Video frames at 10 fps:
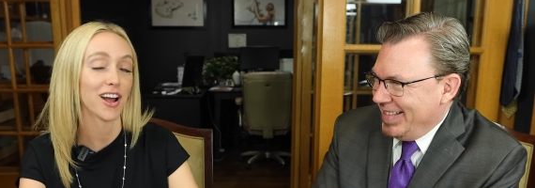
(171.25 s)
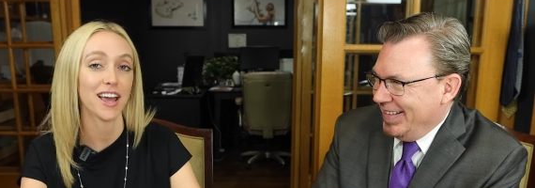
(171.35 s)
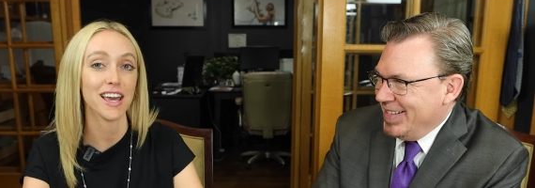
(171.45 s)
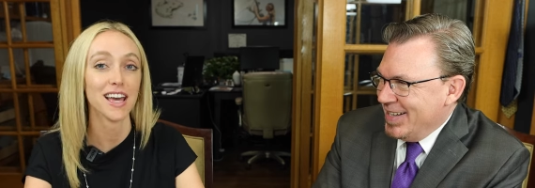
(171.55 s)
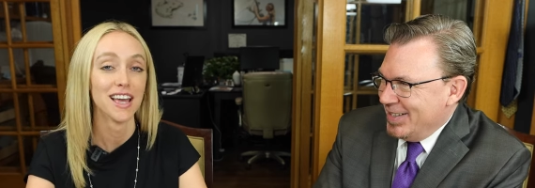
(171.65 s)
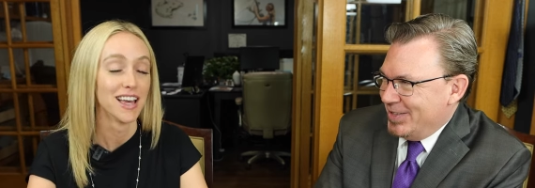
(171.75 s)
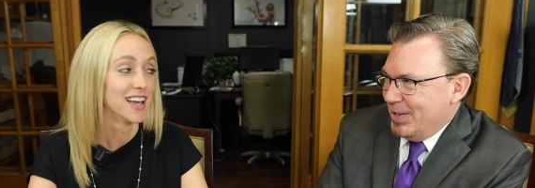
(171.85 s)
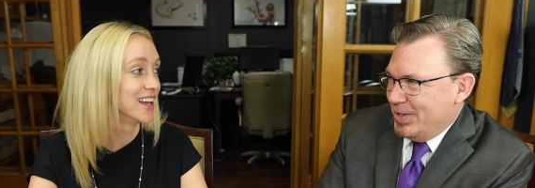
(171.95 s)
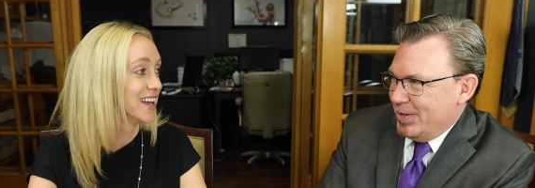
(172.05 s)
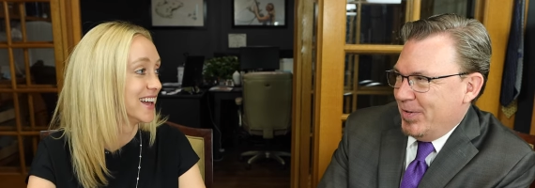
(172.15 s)
Speaker 1: right?
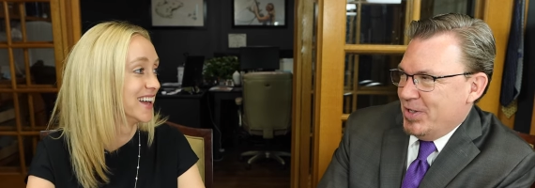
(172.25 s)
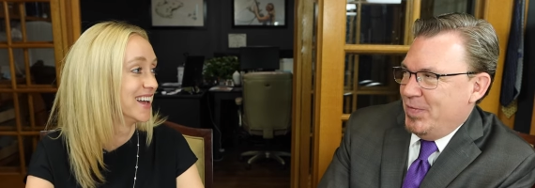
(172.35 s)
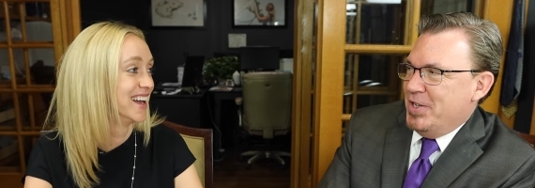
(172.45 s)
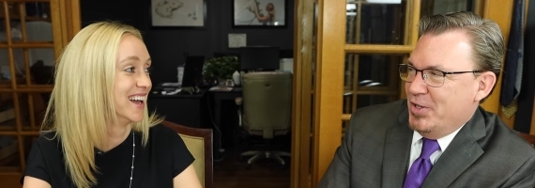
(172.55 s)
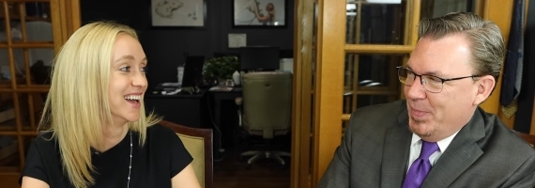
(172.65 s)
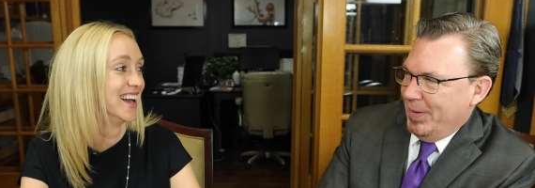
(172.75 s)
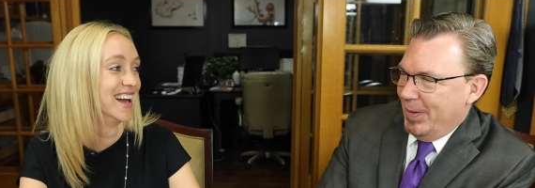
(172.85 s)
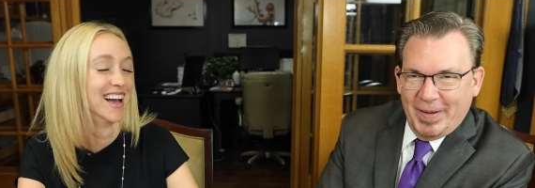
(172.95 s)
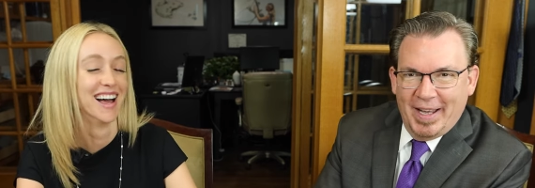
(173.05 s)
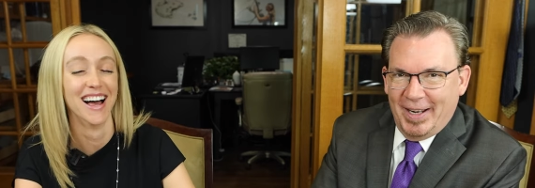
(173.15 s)
it's, your, it's, your, first fidget
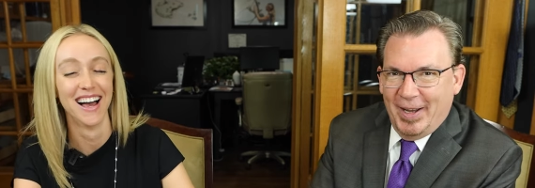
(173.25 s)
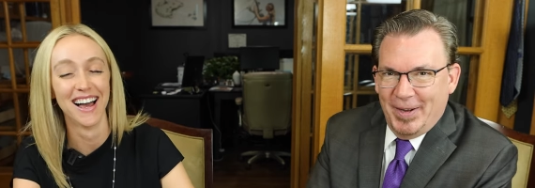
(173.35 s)
spinner. Yeah,